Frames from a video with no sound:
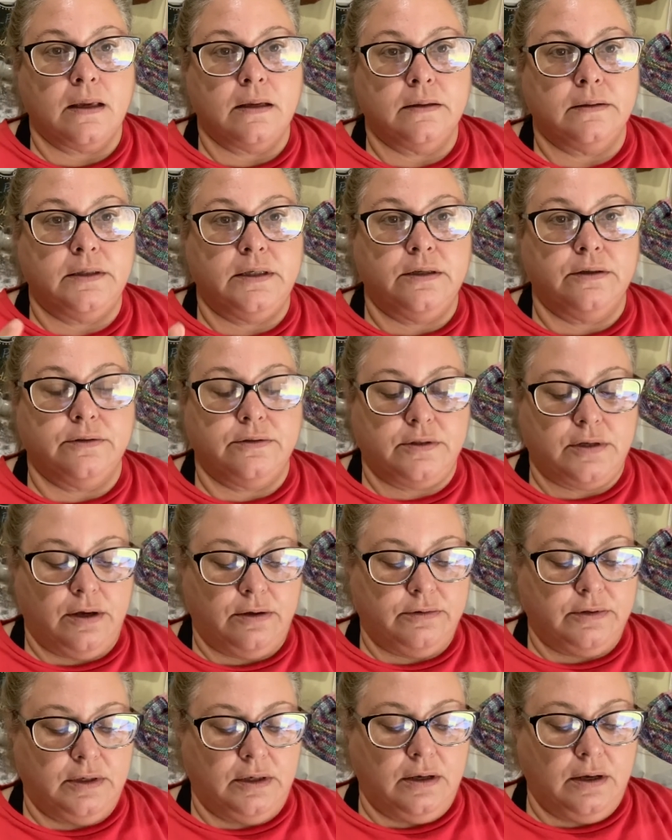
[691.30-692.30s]
heels,
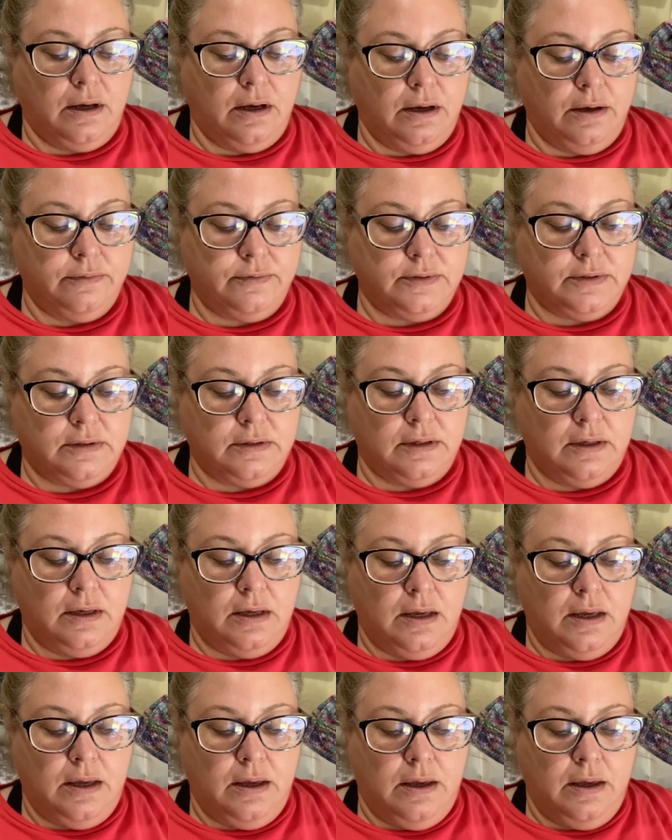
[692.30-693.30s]
toes, and cuffs.
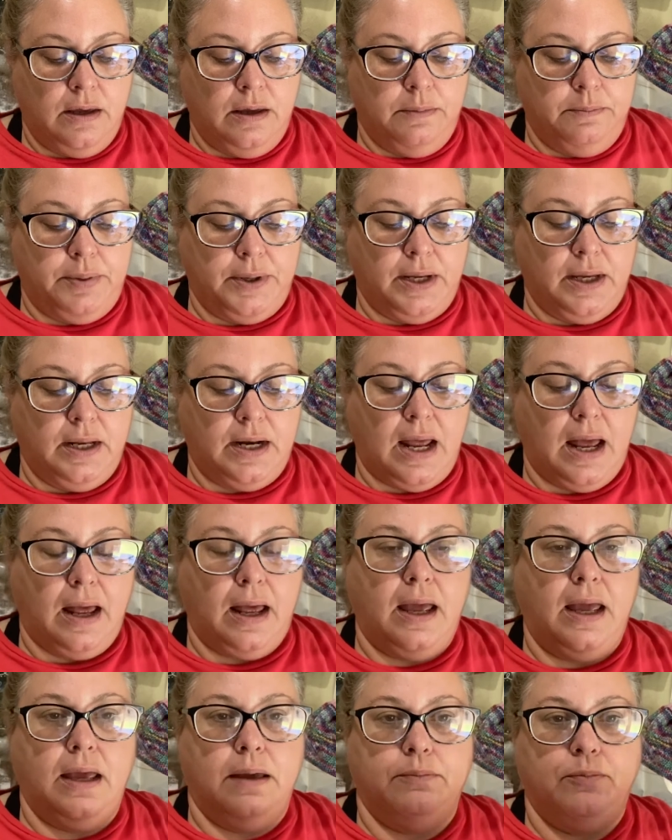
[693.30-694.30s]
But I
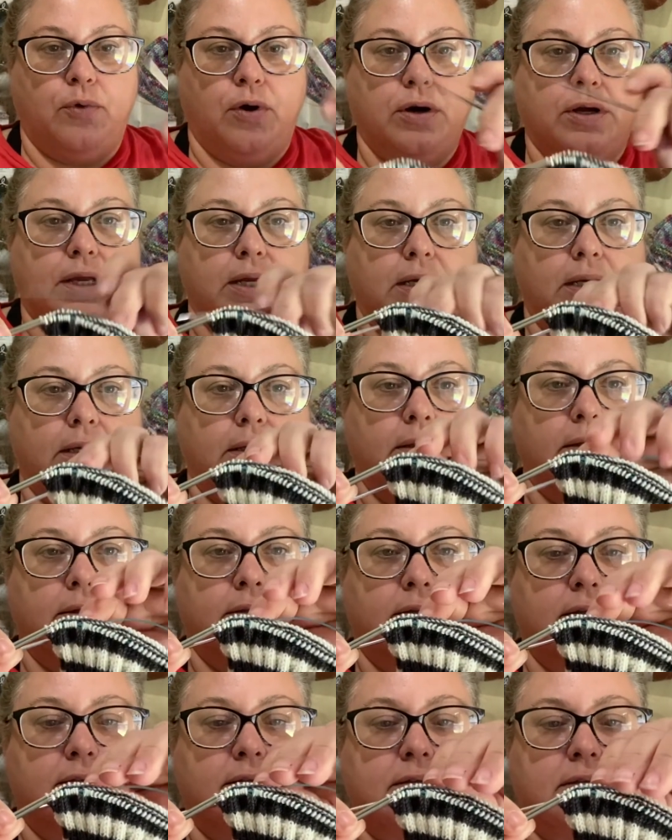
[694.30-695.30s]
am working
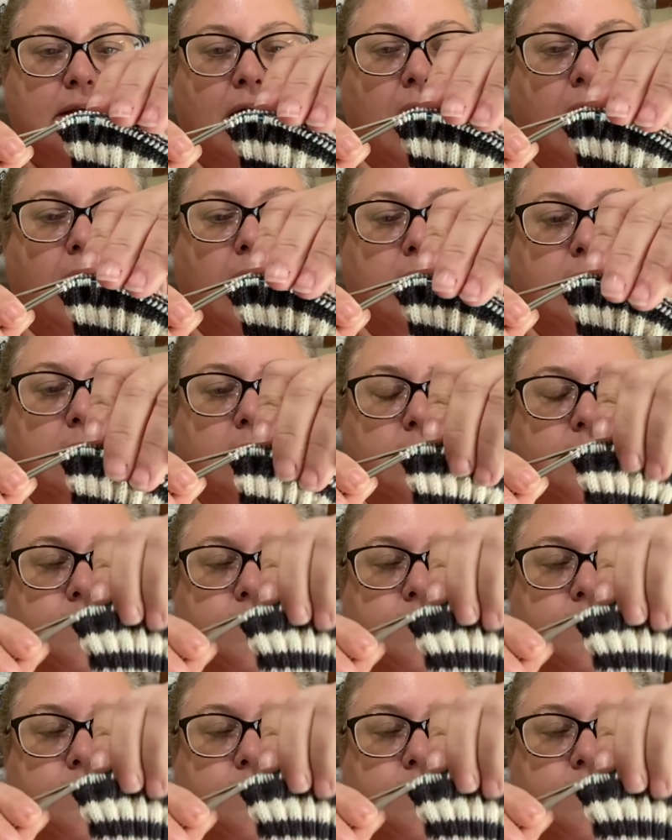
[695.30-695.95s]
this sock